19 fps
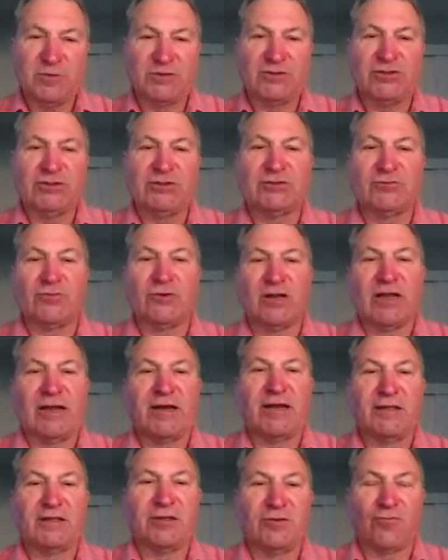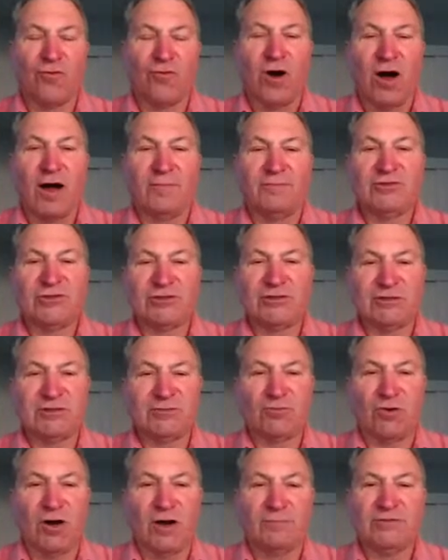but she's related to Rob.
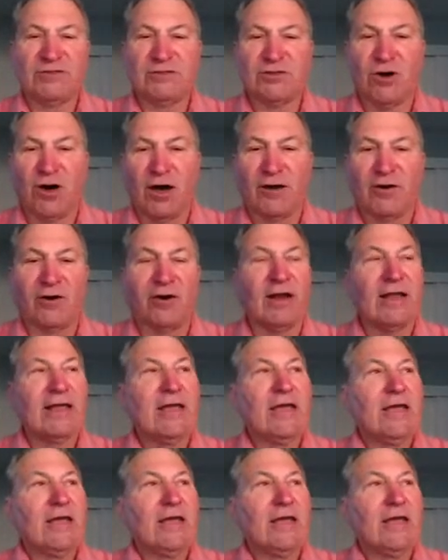She's Rob's daughter.